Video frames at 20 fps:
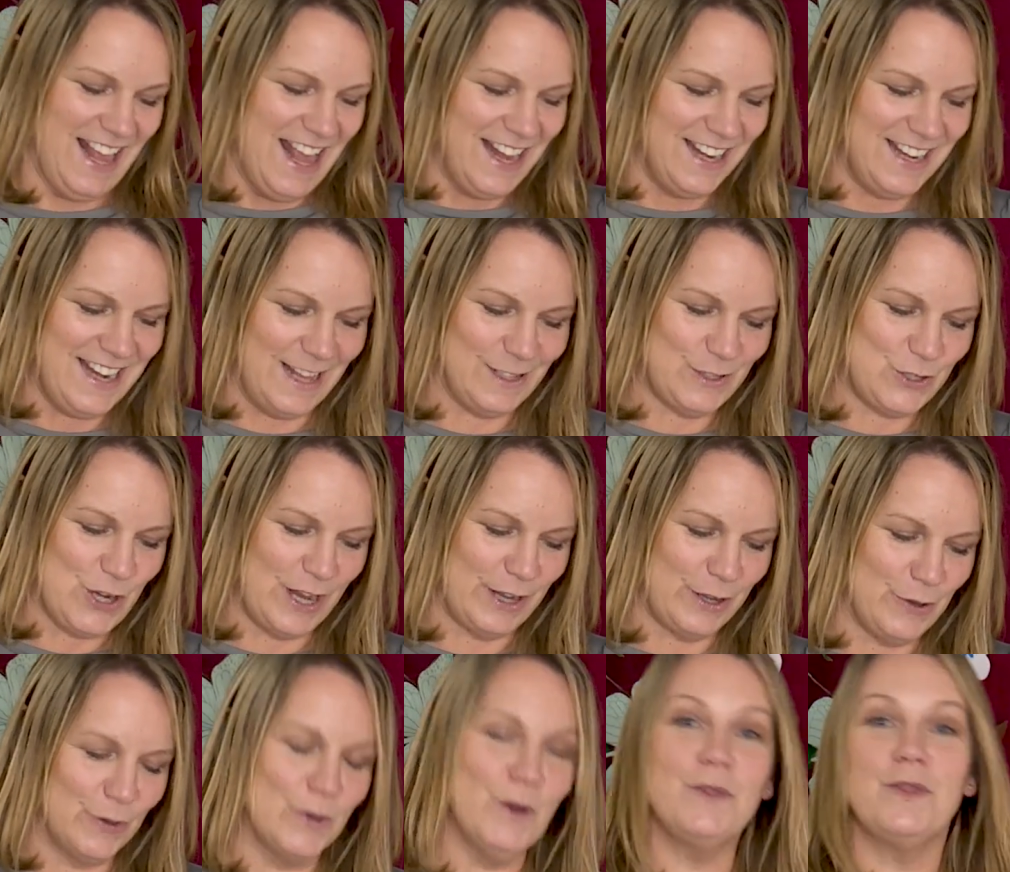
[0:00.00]
Let's check
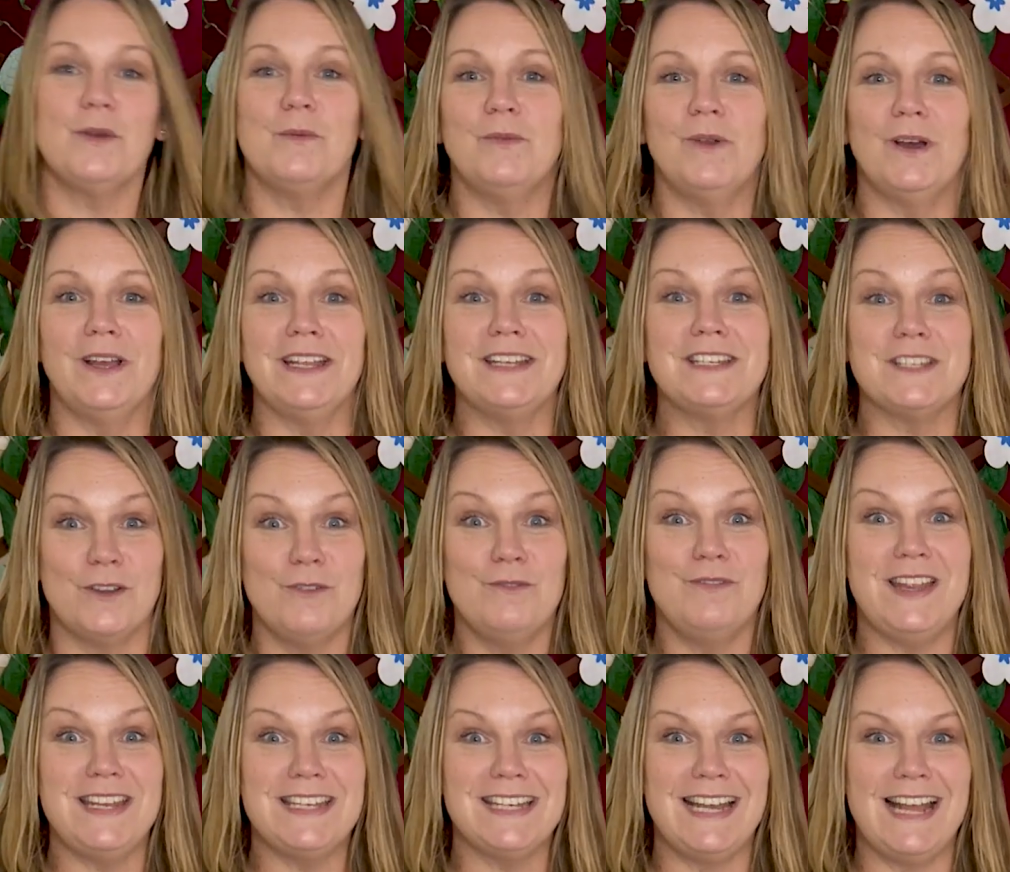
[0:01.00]
you got them right.
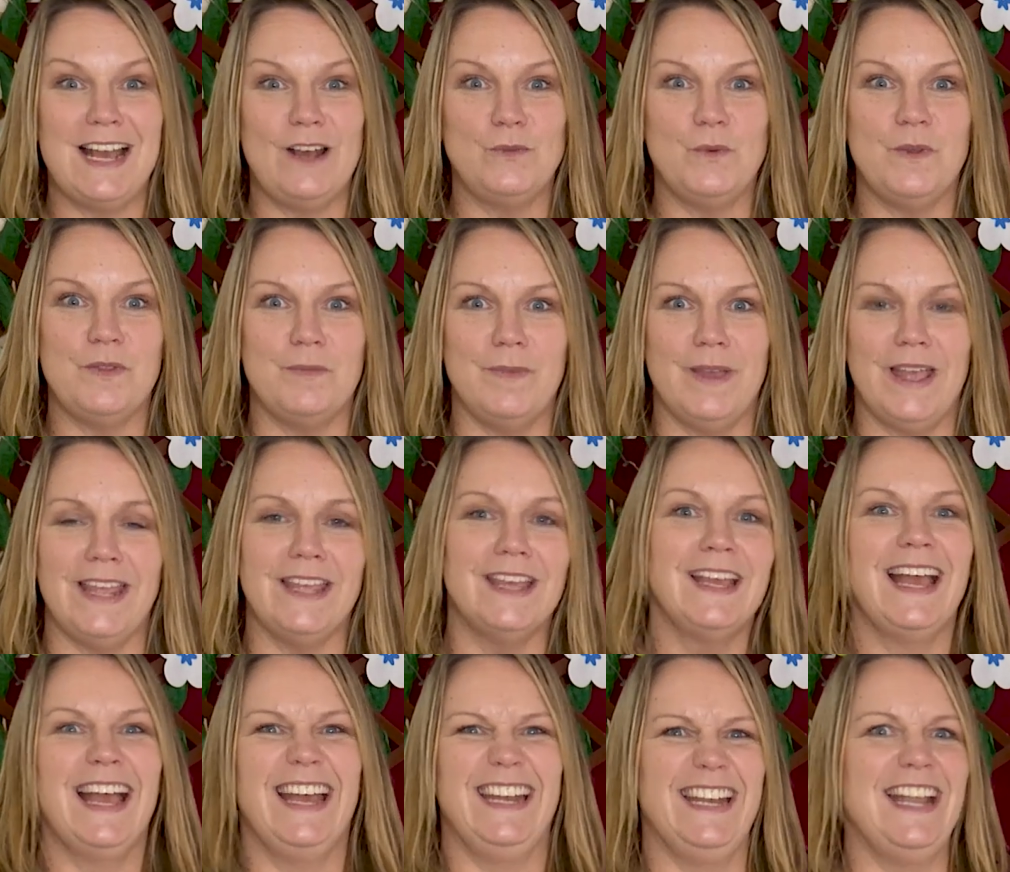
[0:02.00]
Read aloud with me
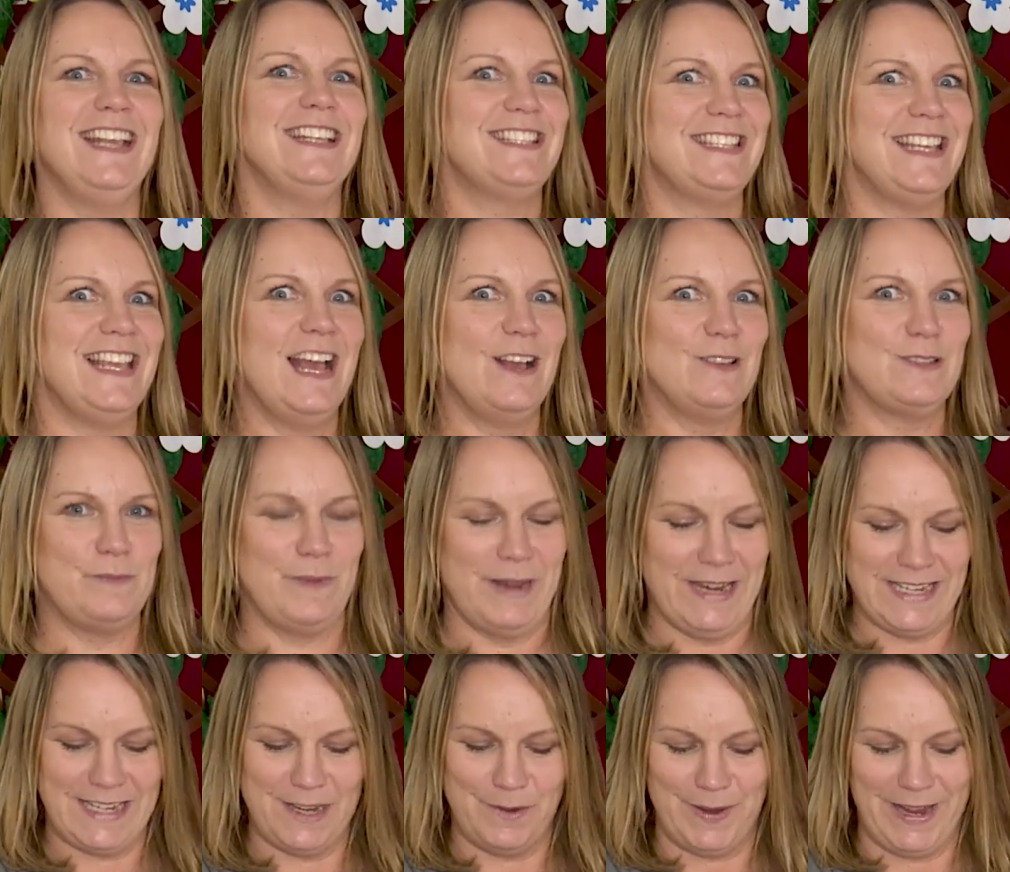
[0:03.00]
and let's see how
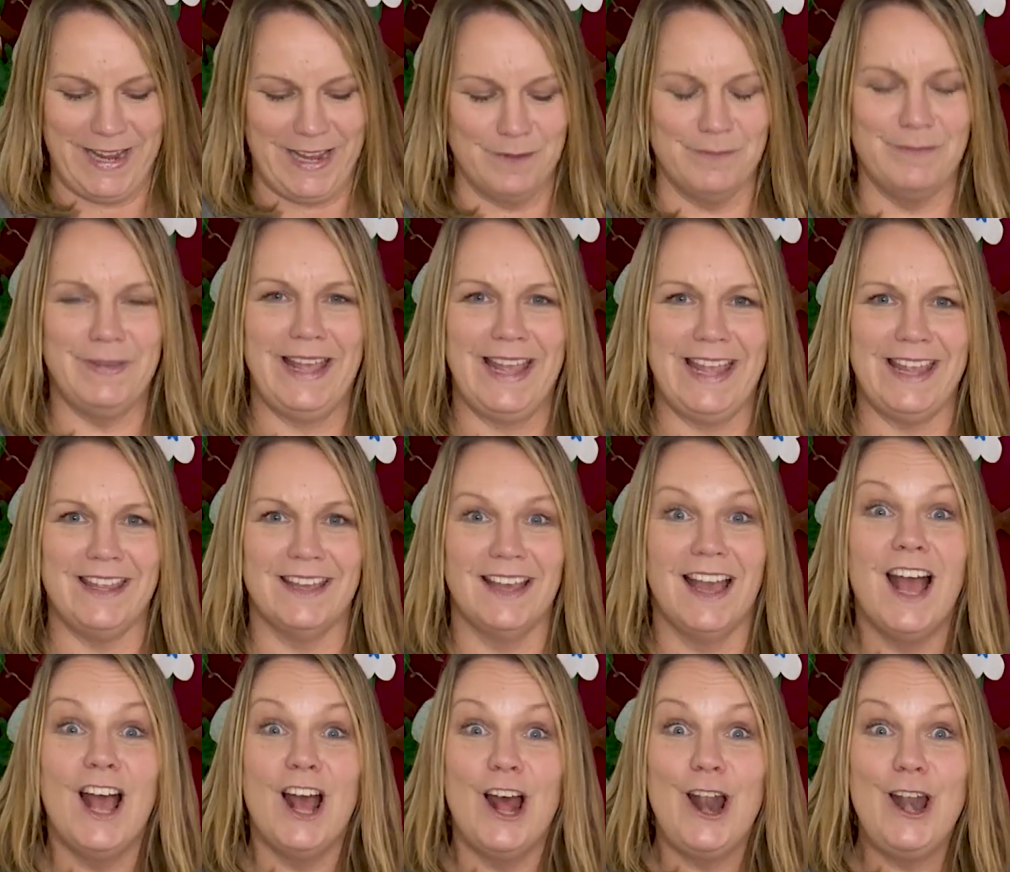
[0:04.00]
speedy we can be.
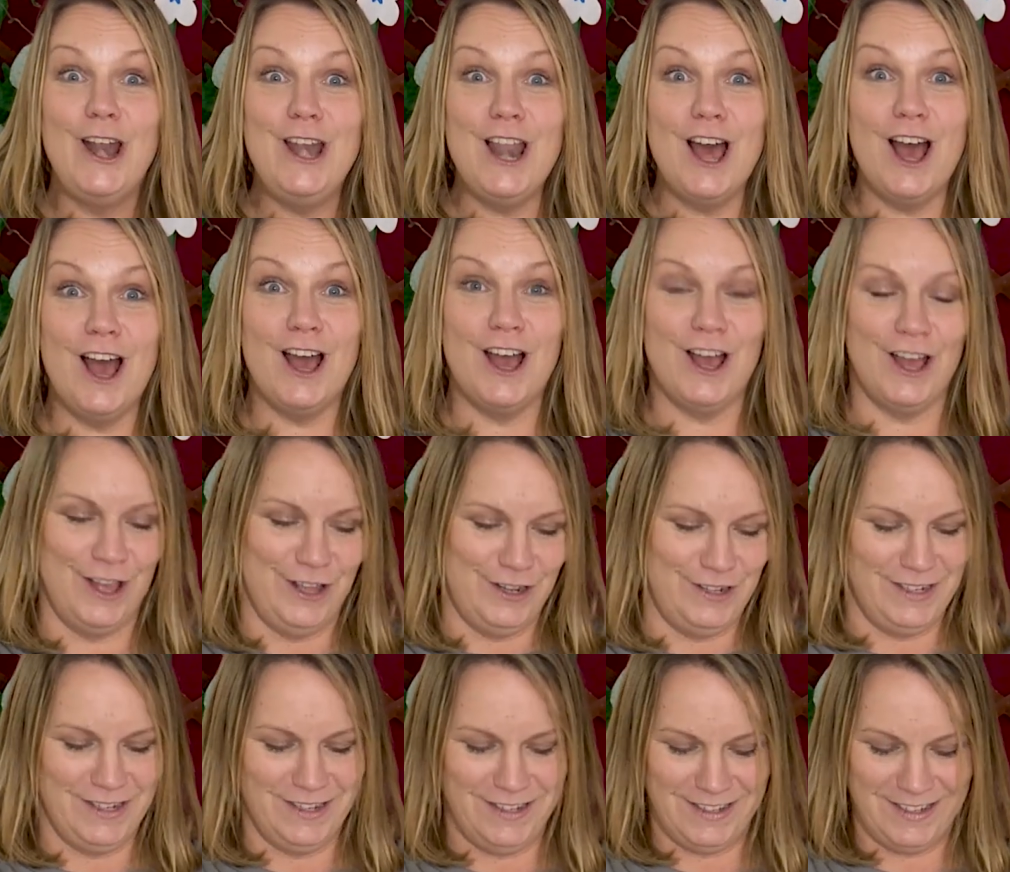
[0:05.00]
Learn.
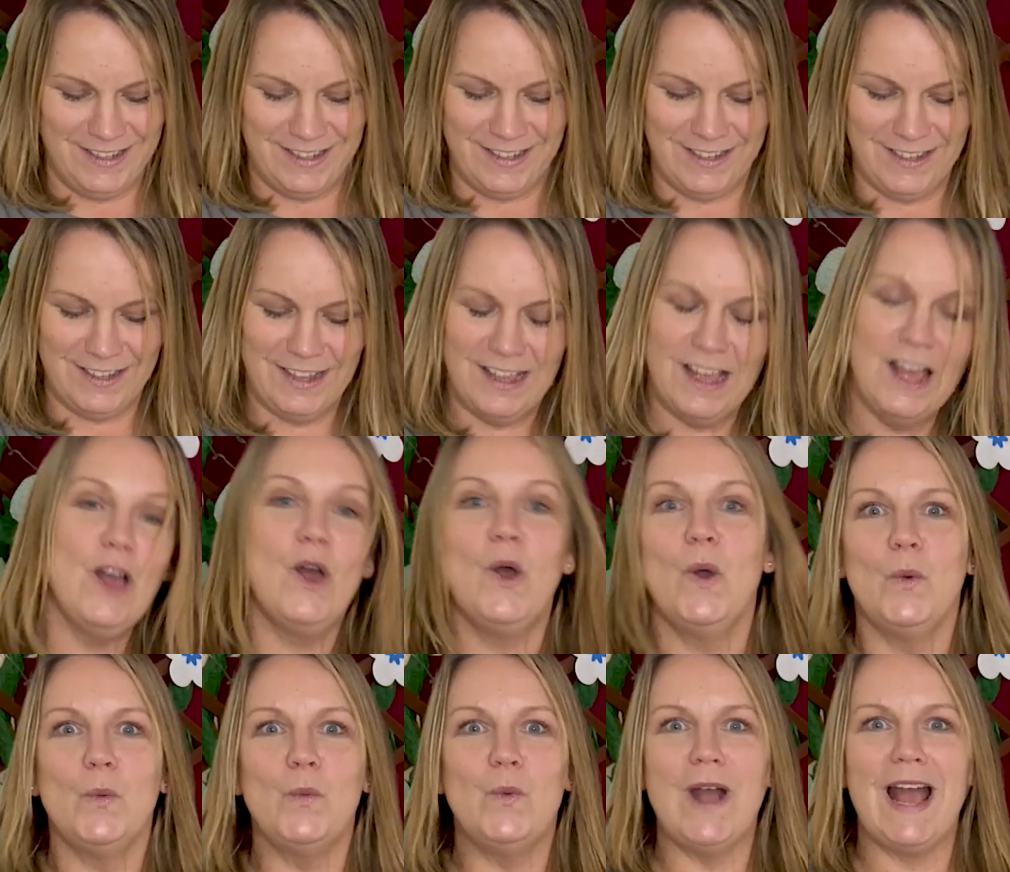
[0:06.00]

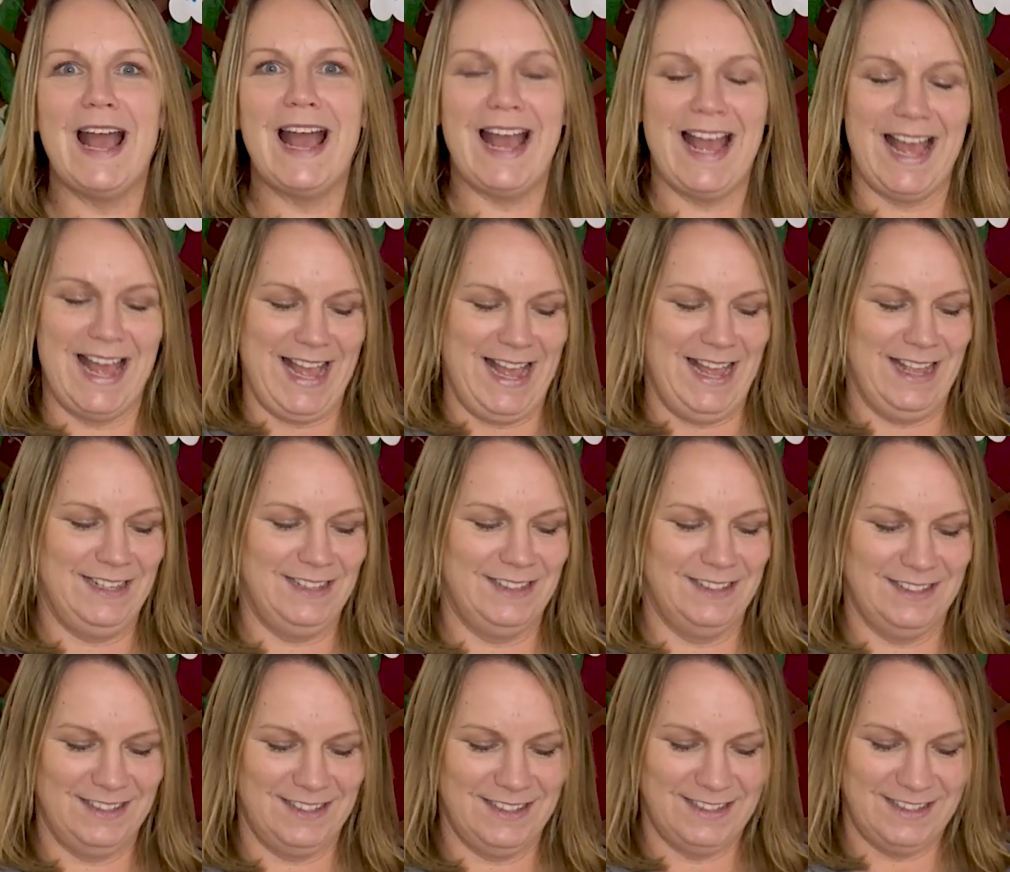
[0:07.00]
Where.
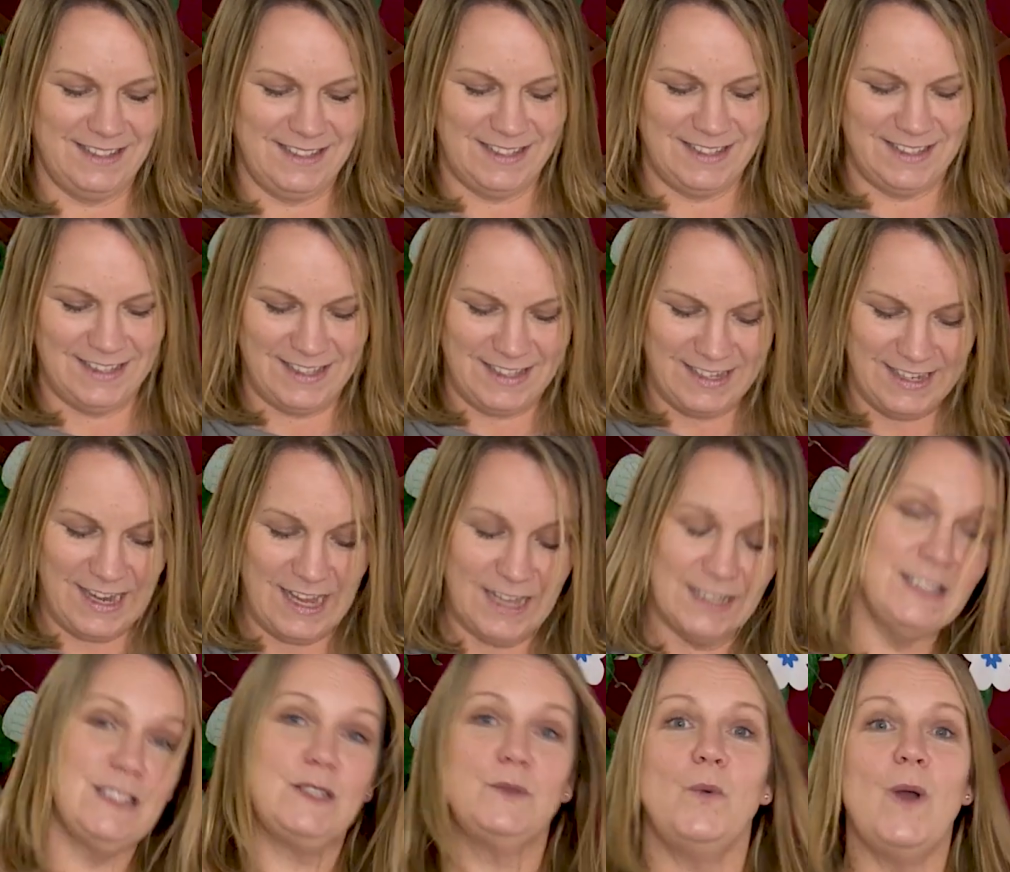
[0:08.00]

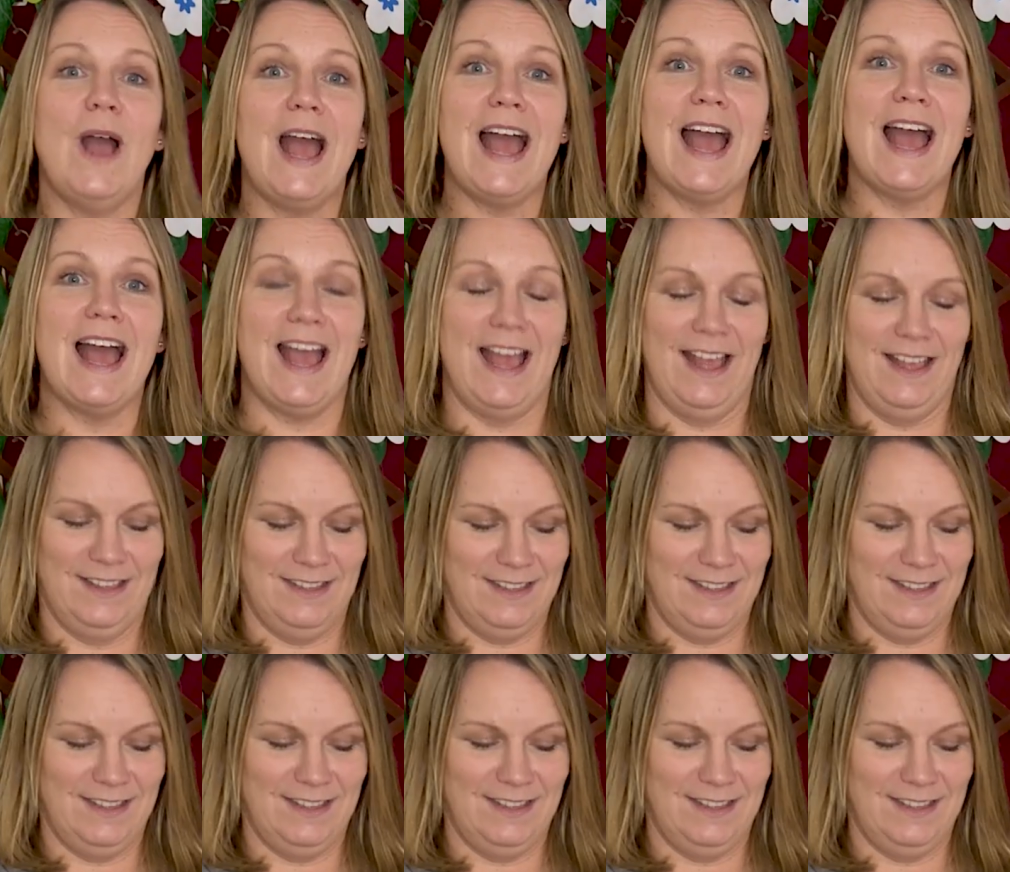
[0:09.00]
Swear.